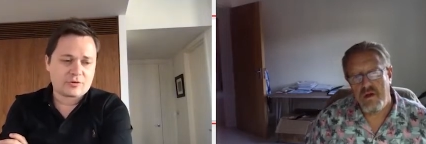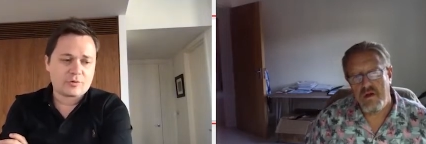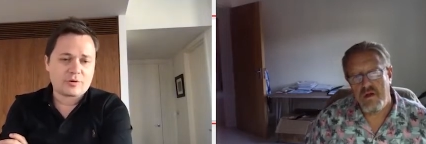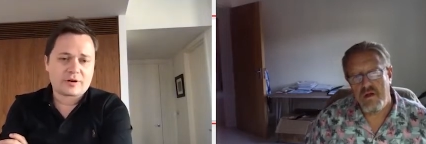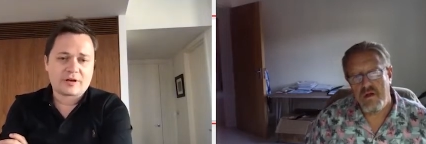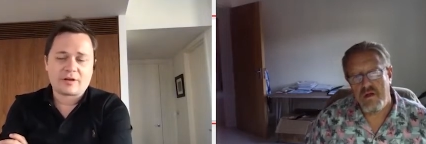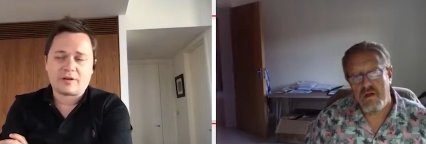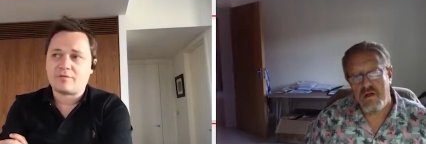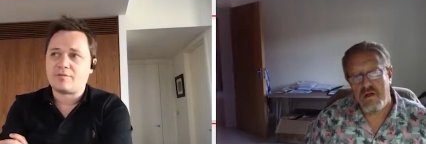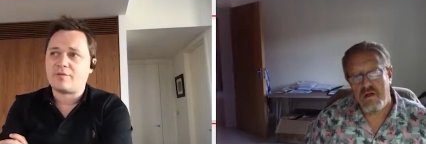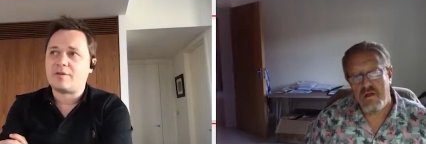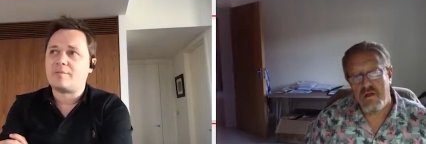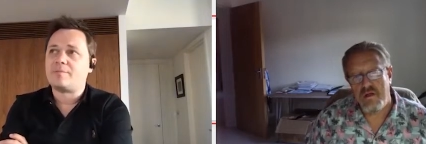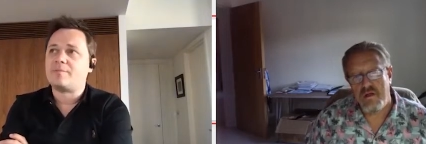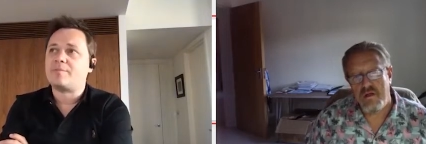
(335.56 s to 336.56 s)
Speaker 1: kind of
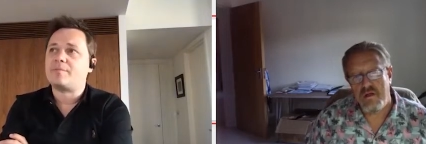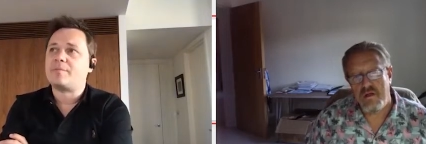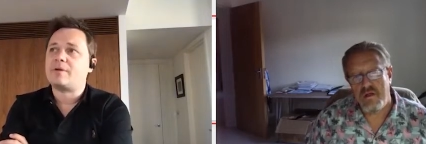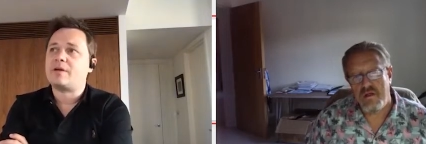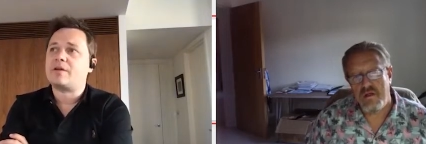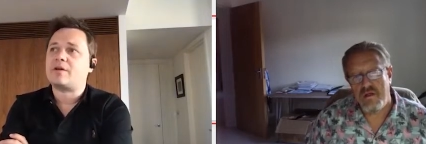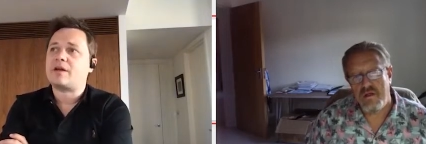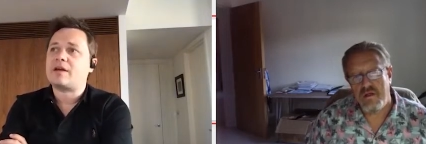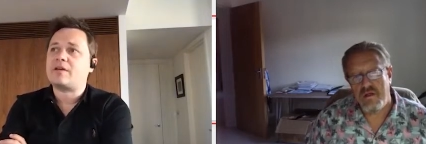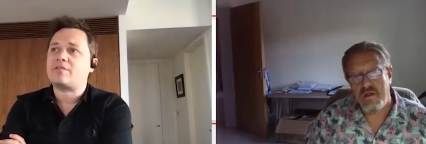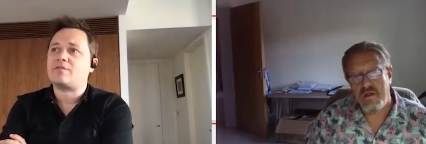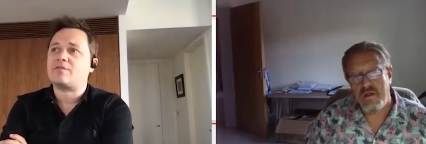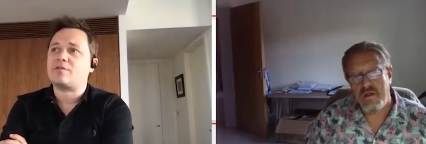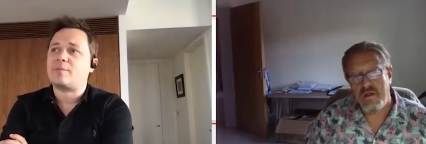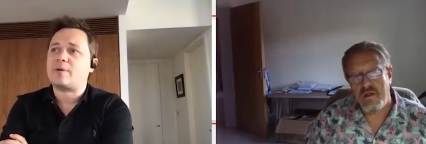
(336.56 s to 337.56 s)
case of
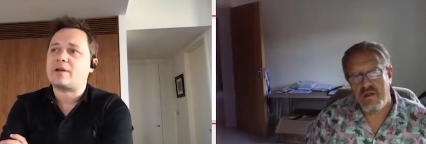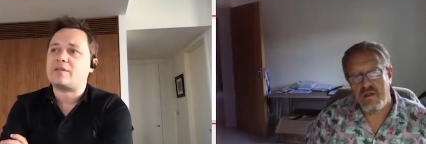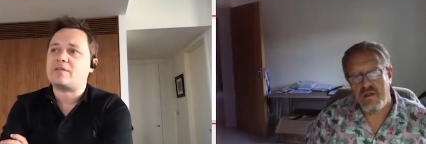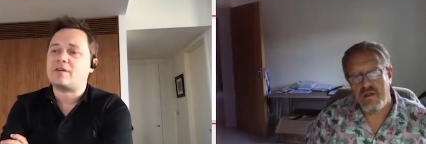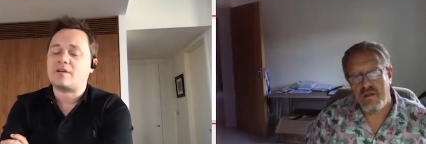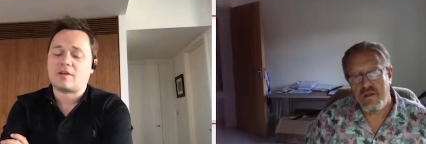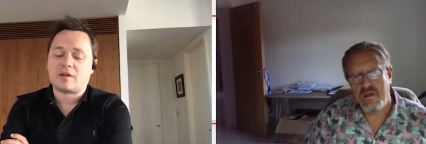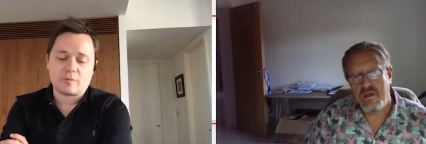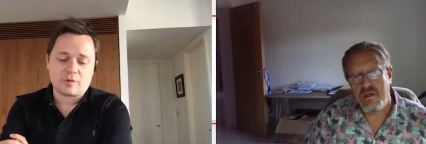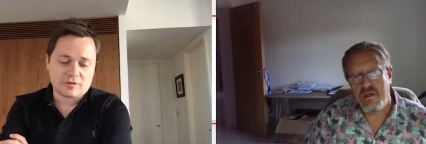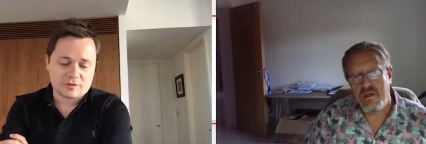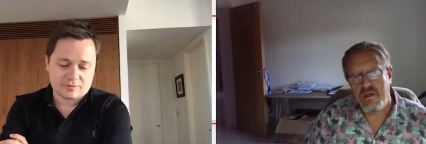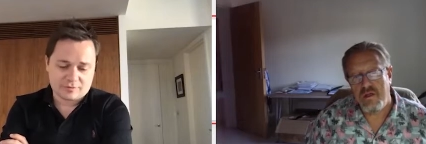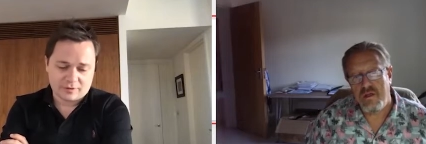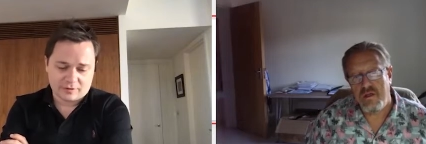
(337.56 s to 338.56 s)
humanity and community
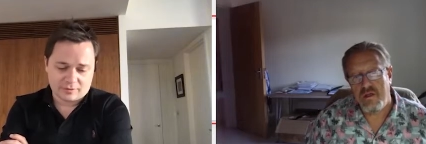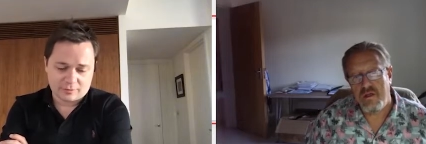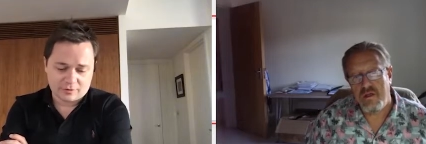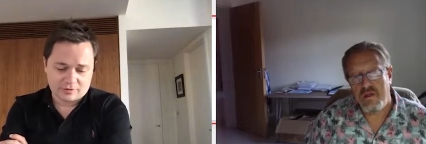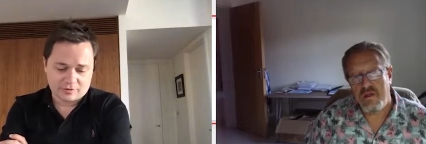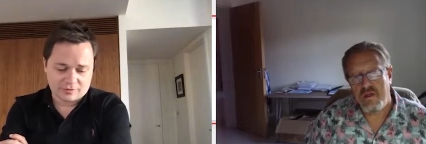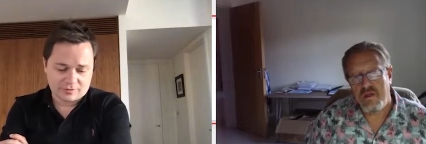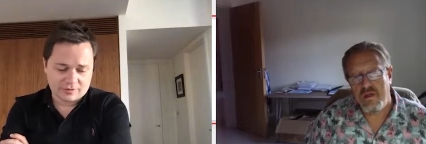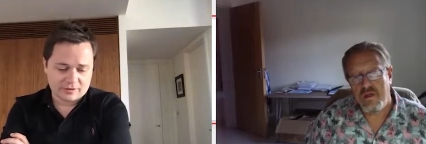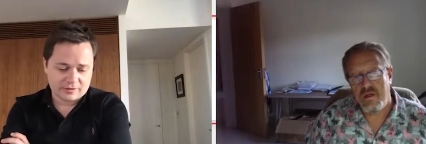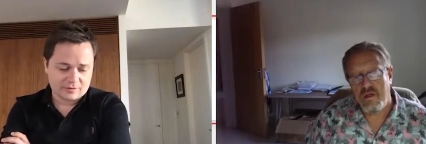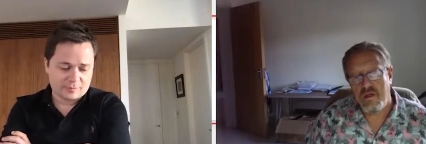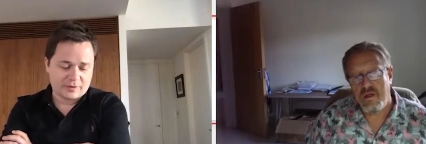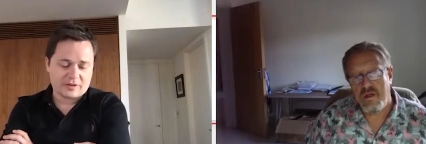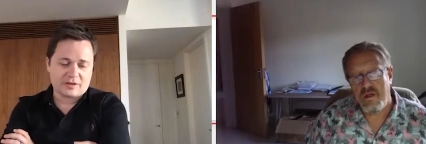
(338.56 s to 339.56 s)
field, which I think has
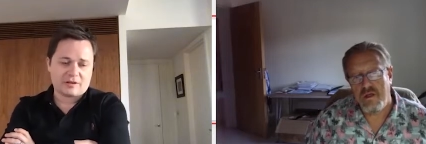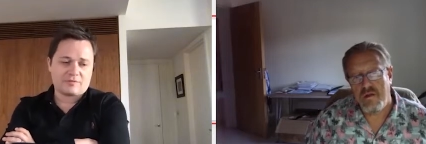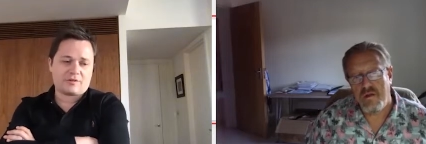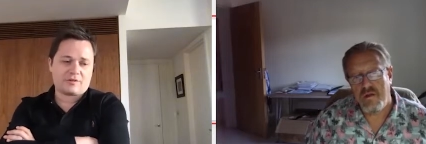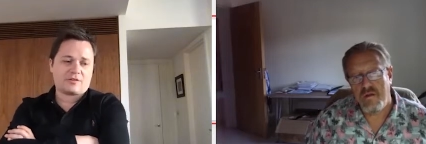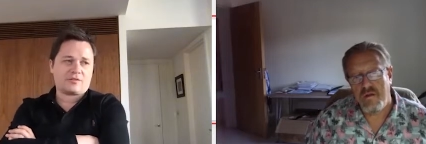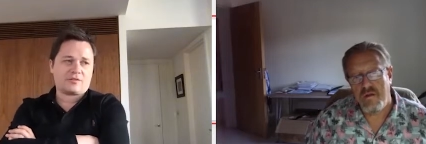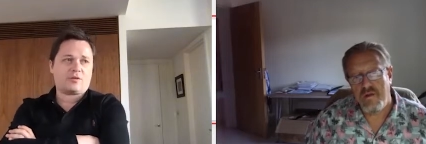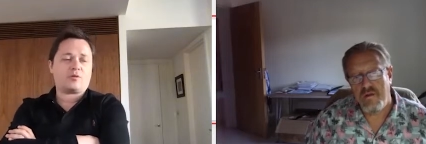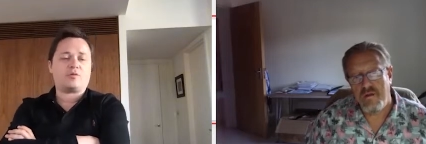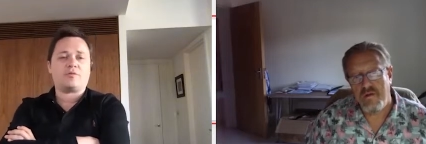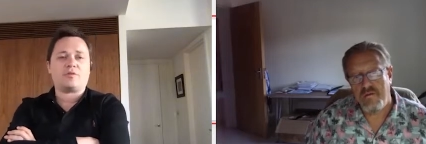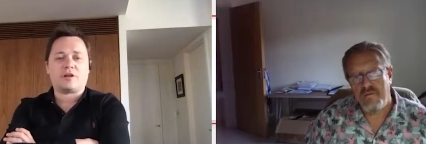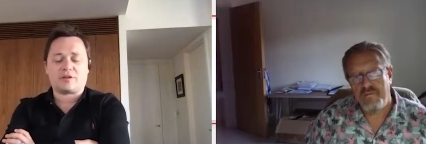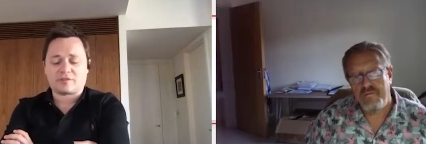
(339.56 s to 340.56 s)
been in evidence a lot over
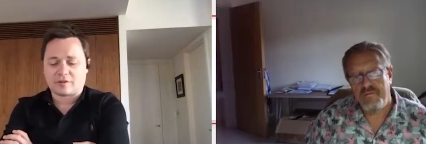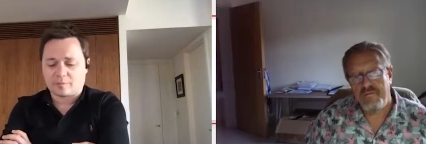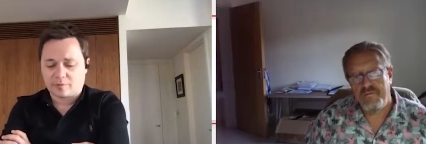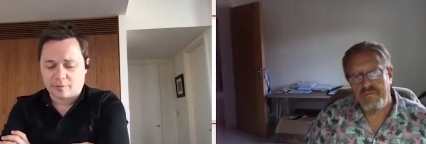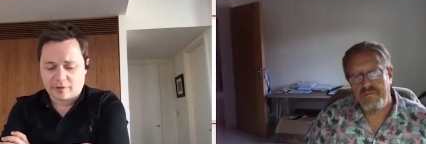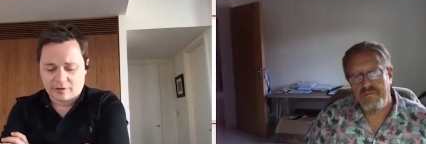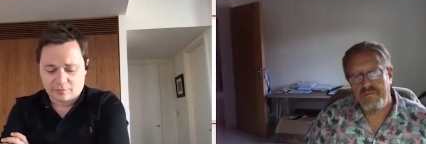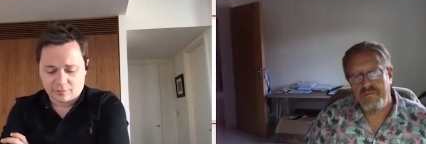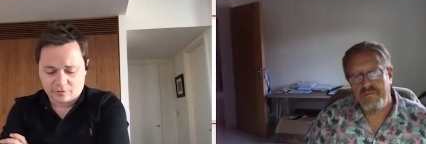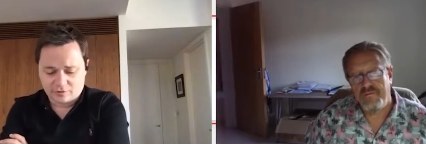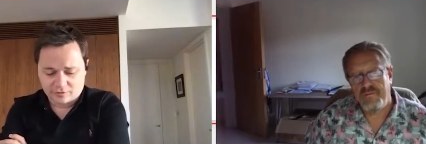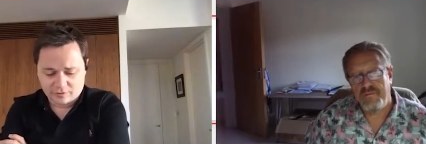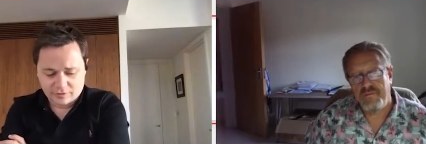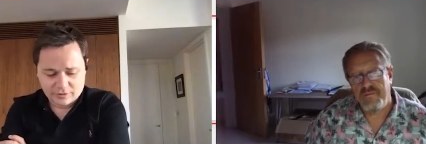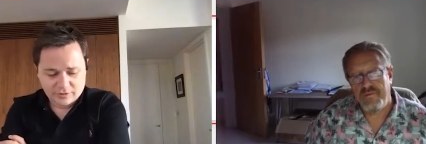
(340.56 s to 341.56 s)
the last couple of weeks, which is
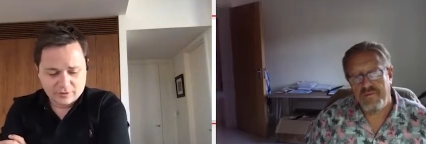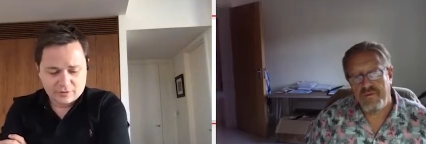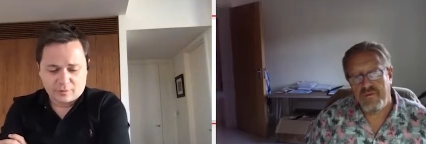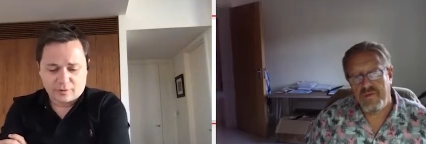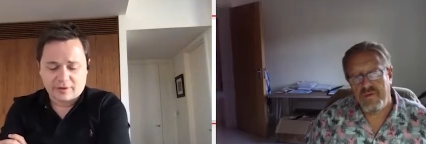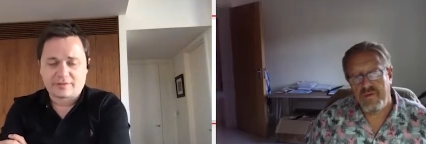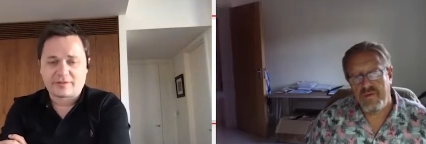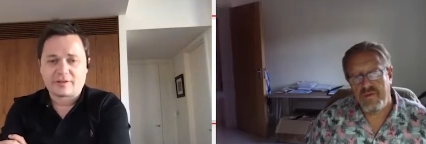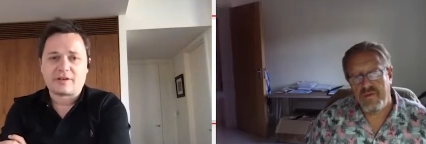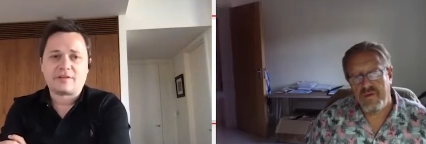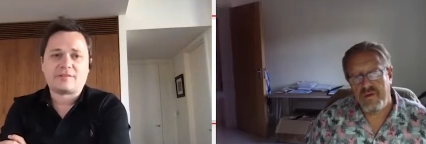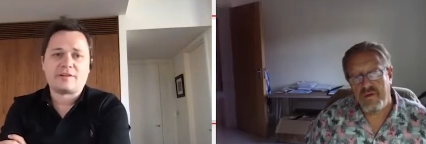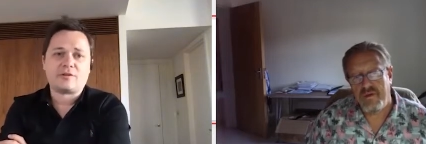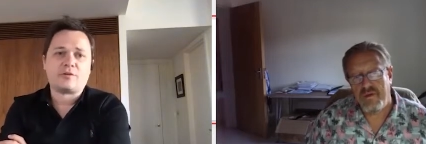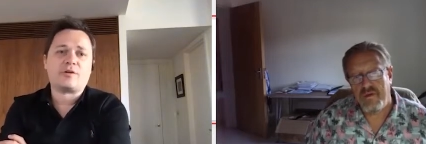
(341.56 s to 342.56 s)
what I certainly
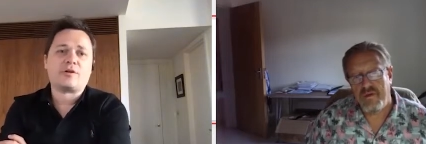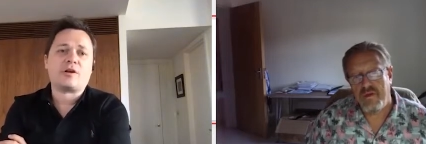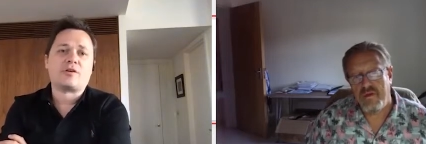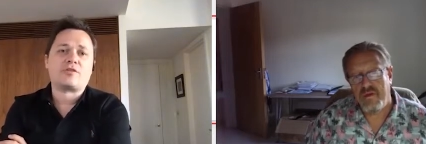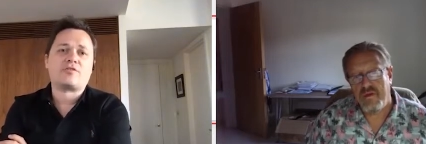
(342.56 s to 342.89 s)
said on our last